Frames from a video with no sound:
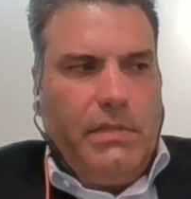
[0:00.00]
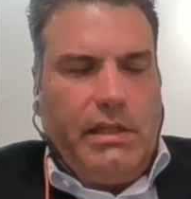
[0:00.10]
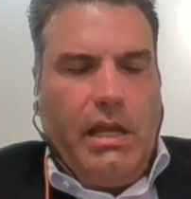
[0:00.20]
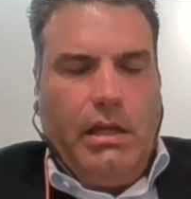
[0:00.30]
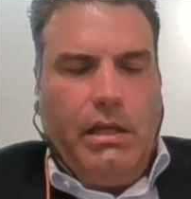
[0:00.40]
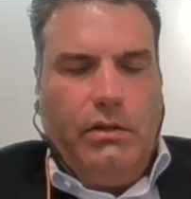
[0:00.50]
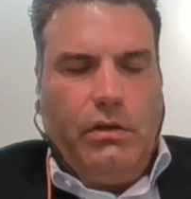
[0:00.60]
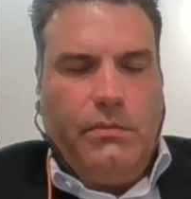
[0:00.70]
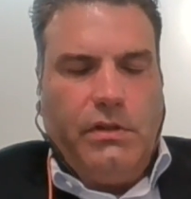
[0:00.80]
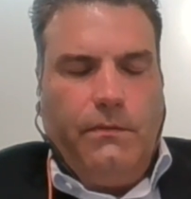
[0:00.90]
mistaken in
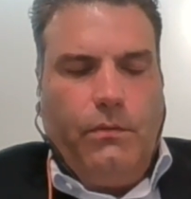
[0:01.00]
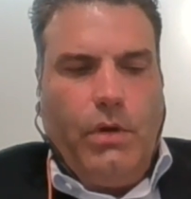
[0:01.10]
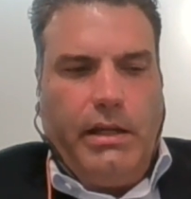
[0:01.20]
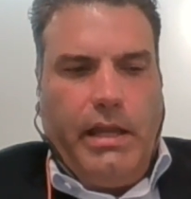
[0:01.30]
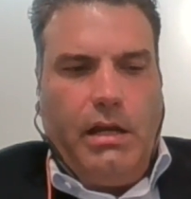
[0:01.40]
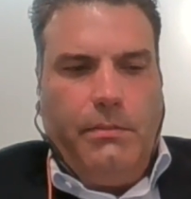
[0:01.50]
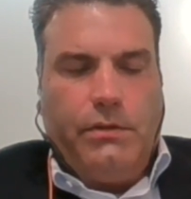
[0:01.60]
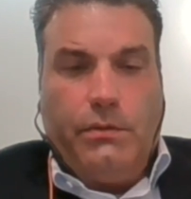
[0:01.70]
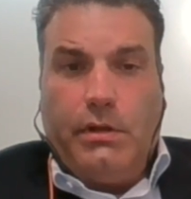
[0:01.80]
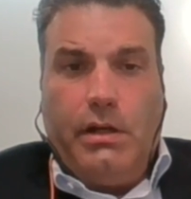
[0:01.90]
terms of what
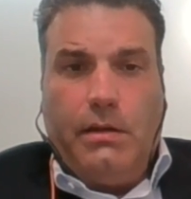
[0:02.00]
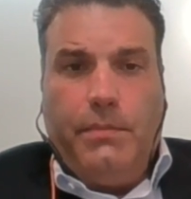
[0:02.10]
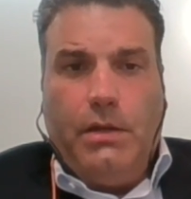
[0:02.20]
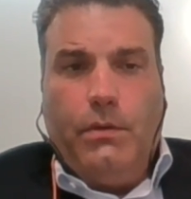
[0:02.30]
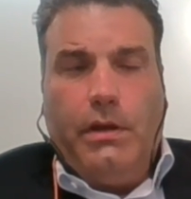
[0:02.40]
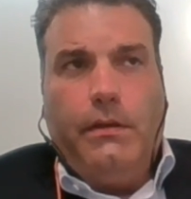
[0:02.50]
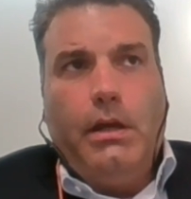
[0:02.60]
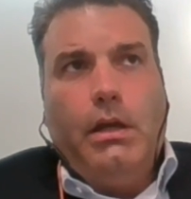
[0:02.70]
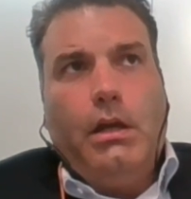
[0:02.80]
cannabis was going to compete with.